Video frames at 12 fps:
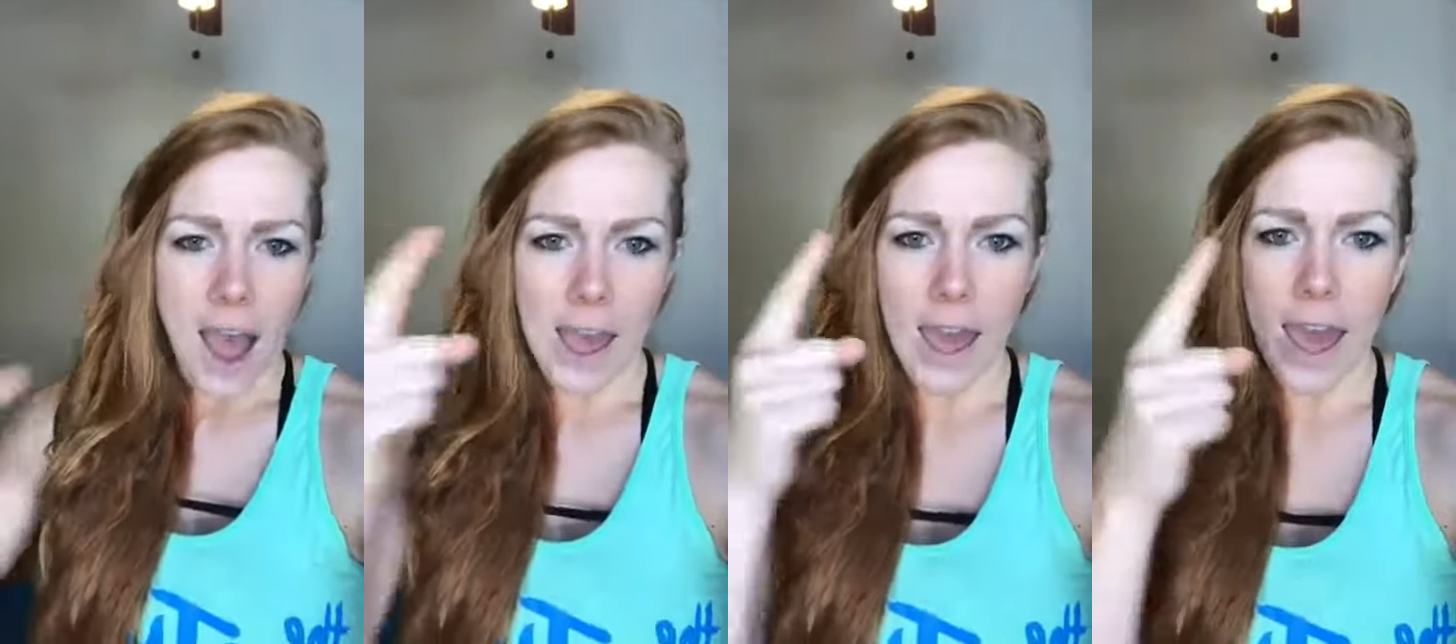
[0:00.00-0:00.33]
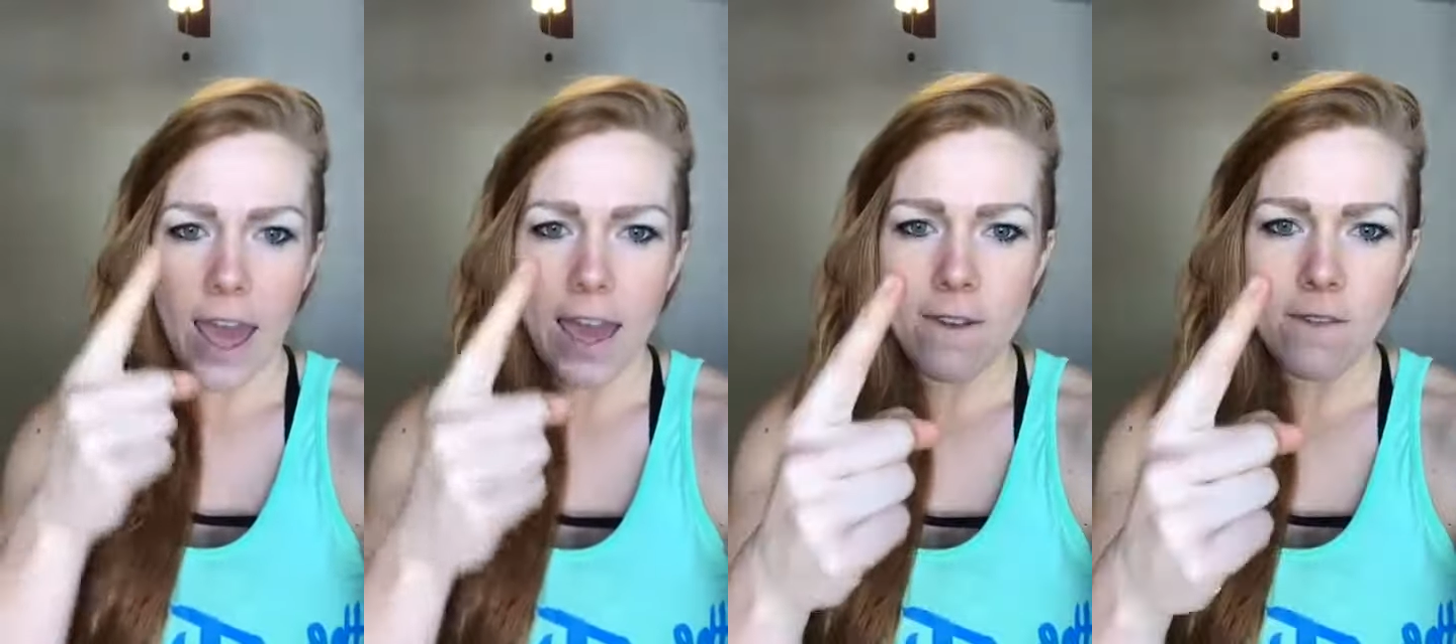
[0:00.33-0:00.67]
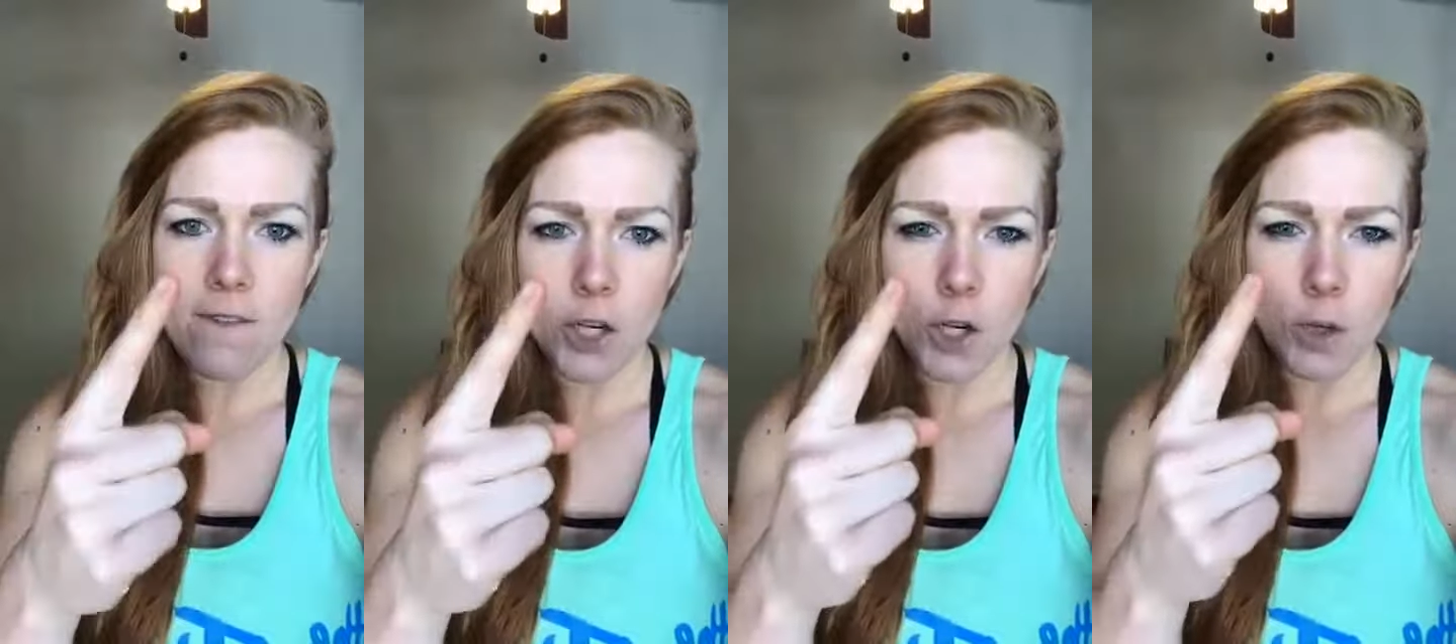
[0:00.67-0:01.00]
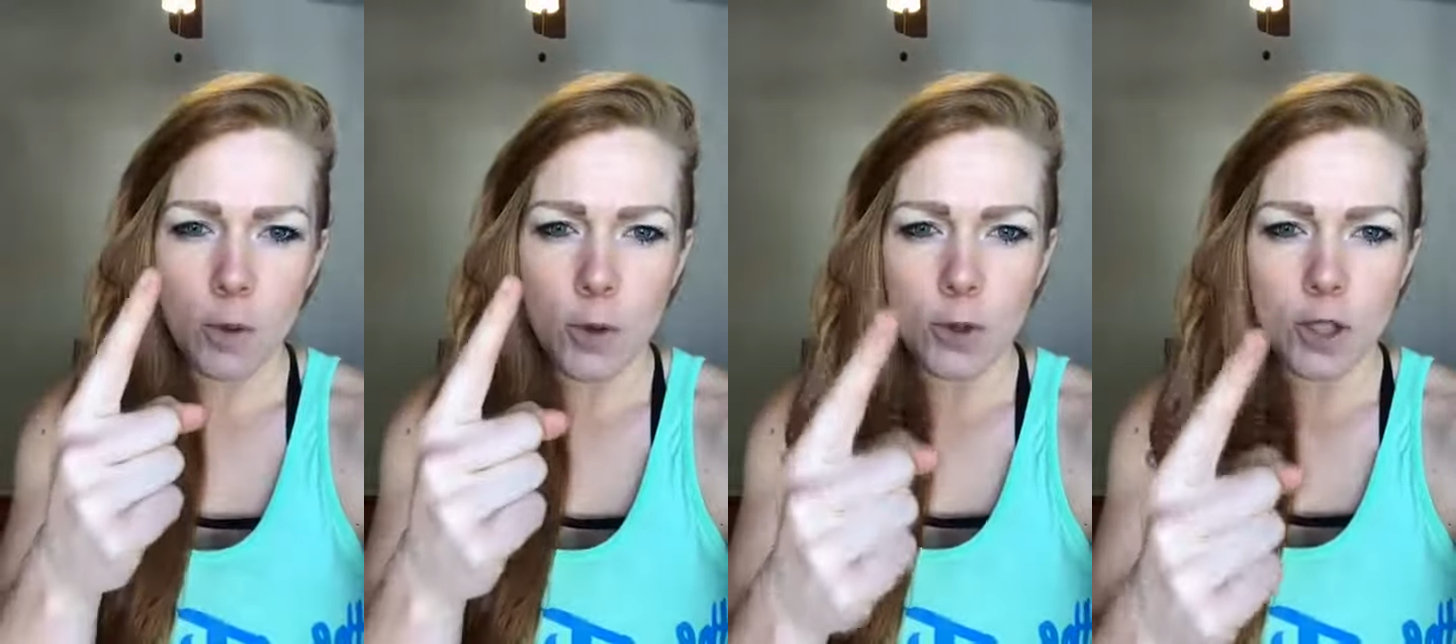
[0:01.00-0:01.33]
I hate
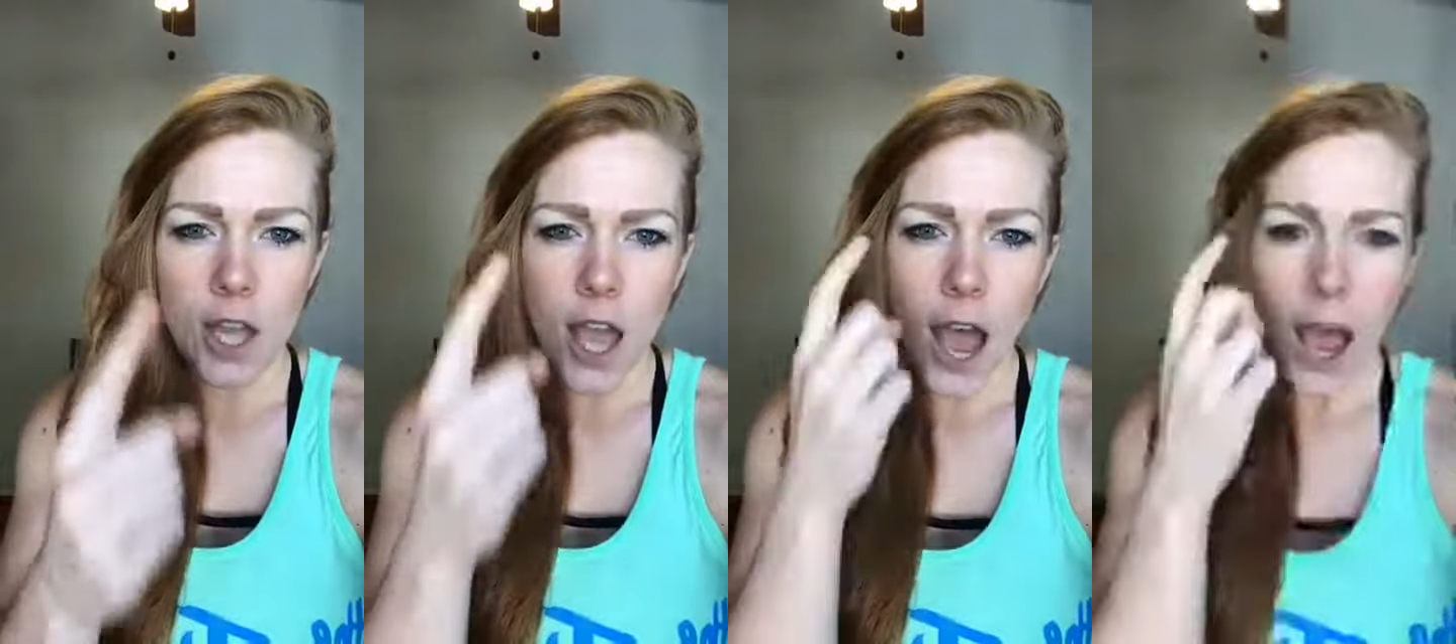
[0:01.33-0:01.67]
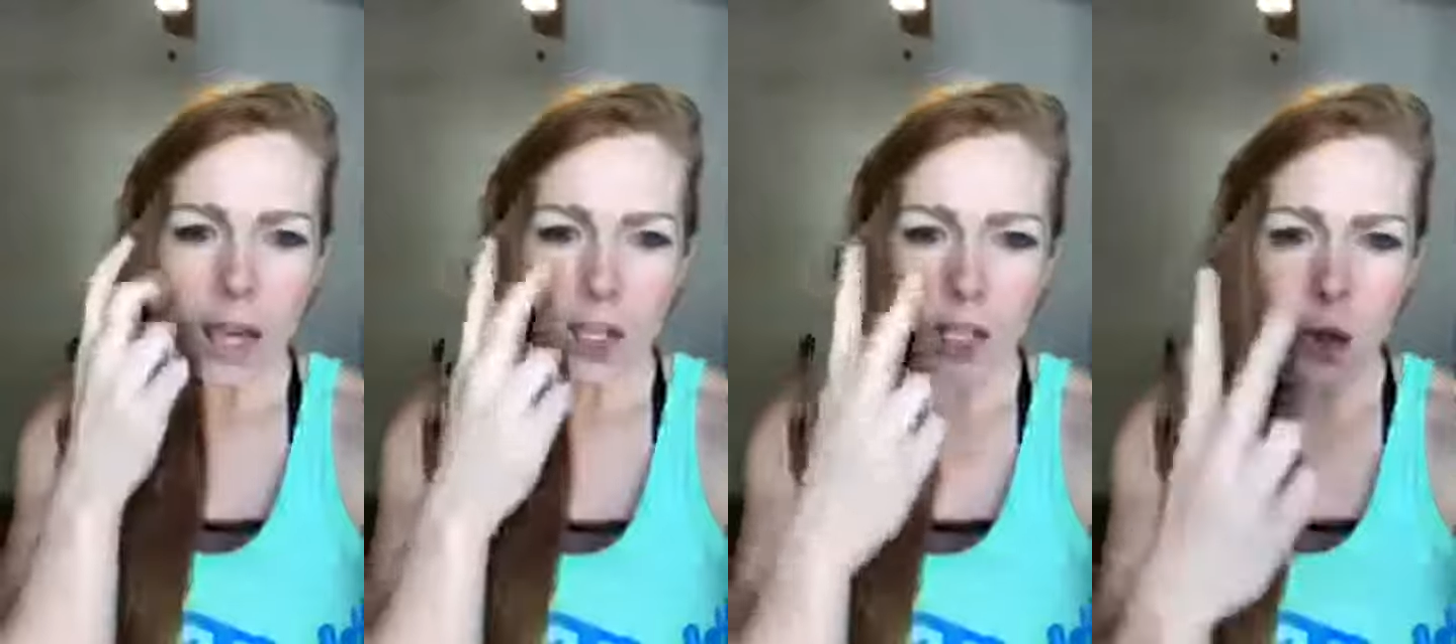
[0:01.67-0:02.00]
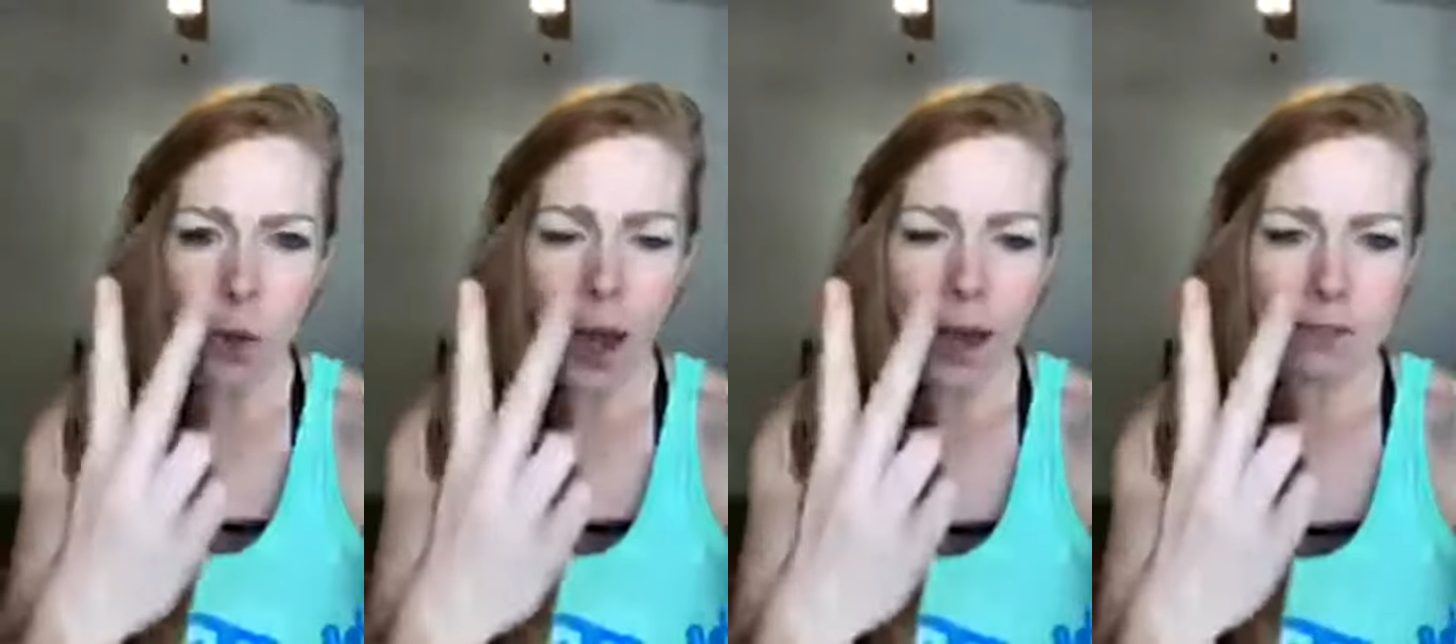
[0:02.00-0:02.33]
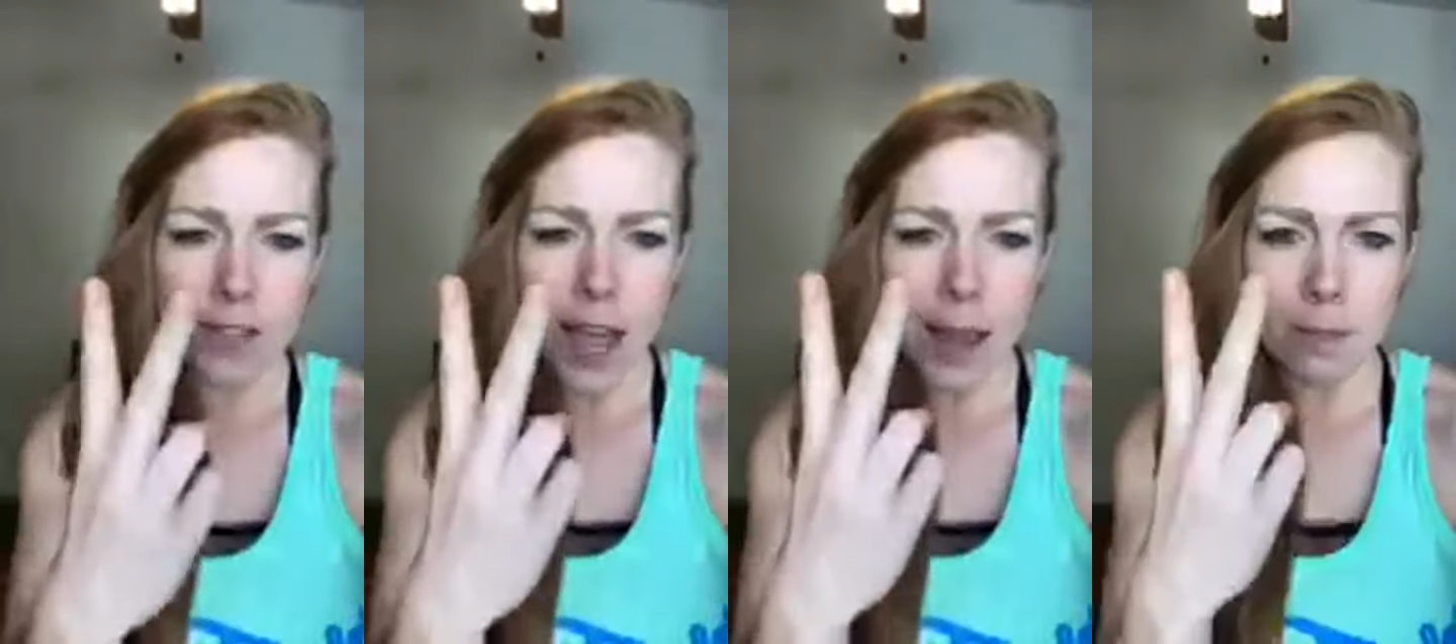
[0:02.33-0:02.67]
vegetables, I don't
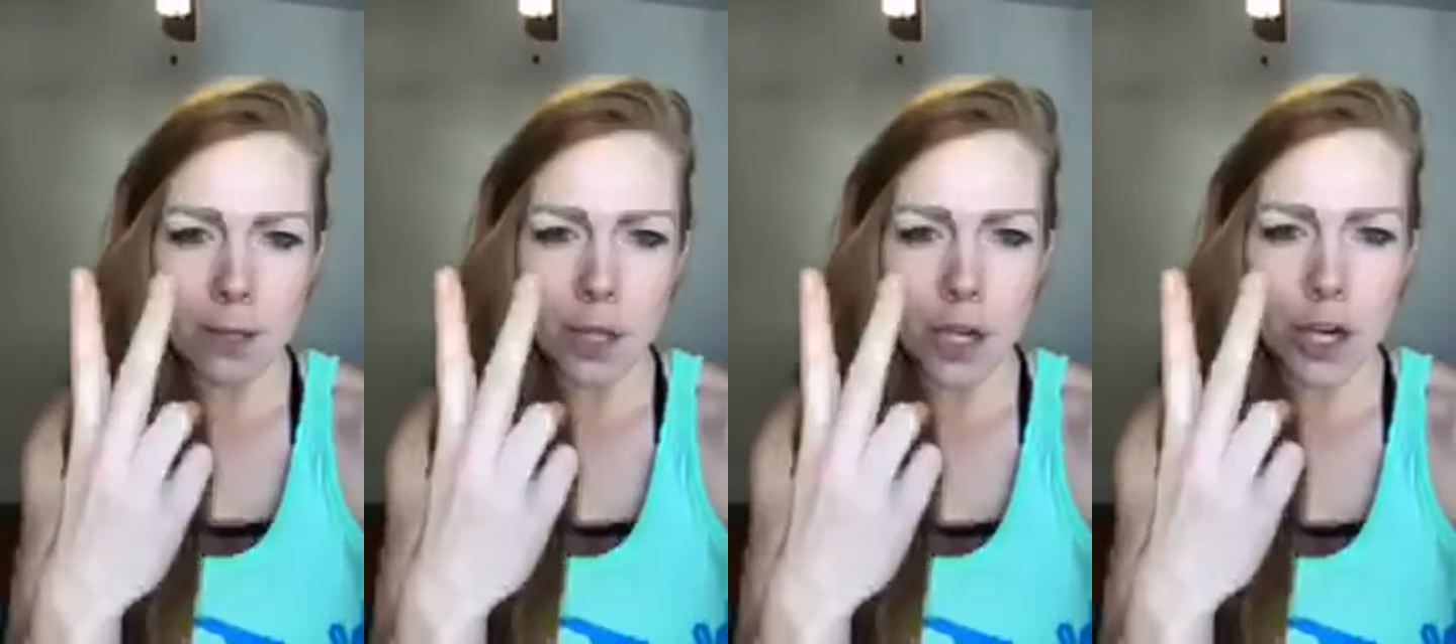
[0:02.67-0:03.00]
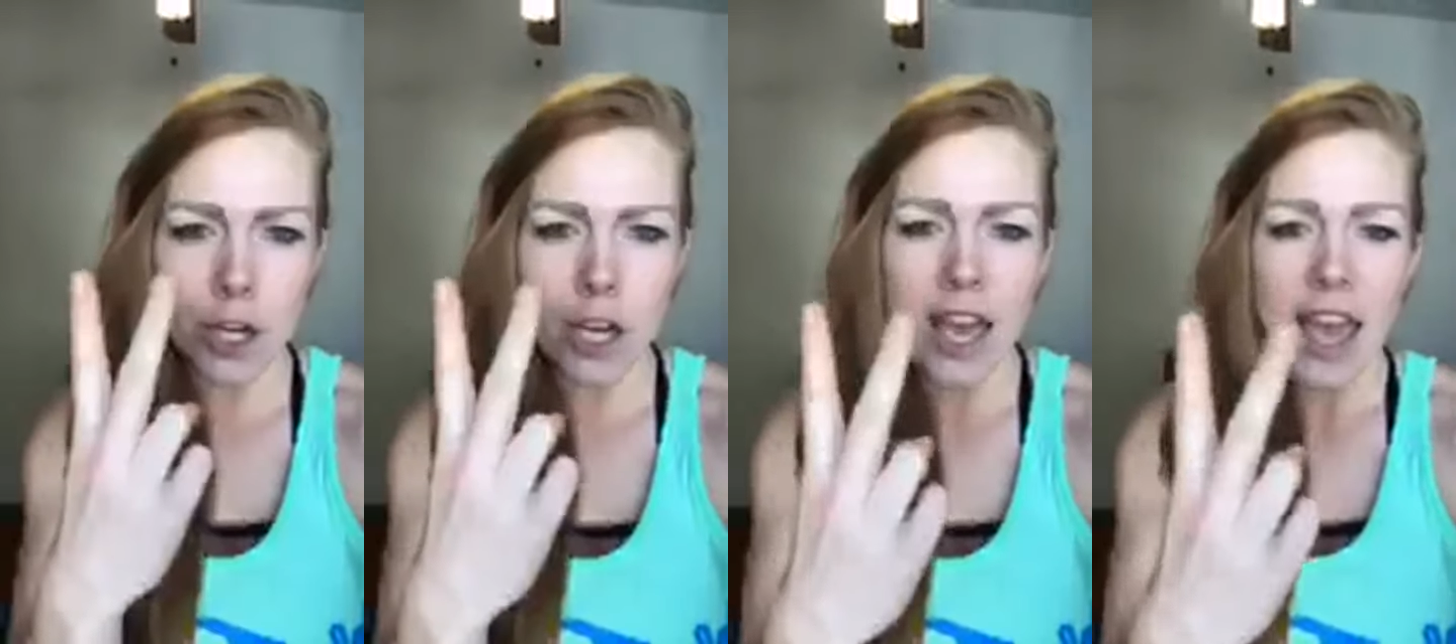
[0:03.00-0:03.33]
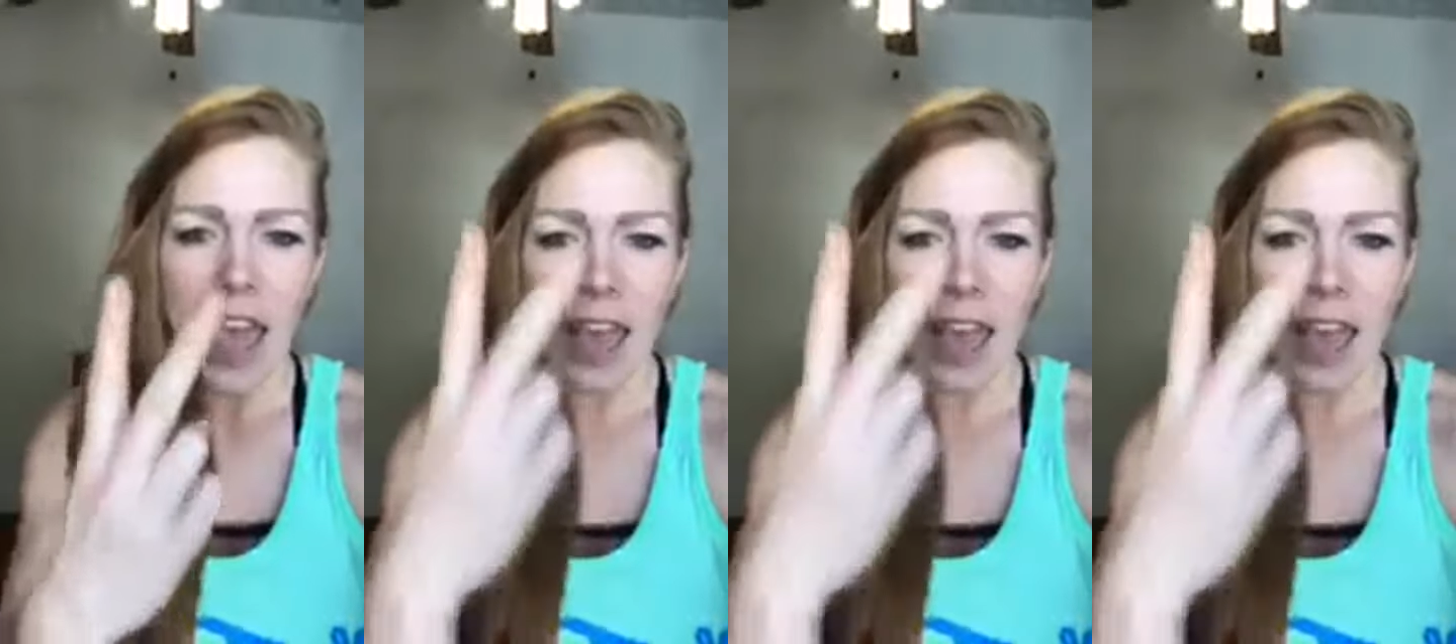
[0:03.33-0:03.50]
have time to cook,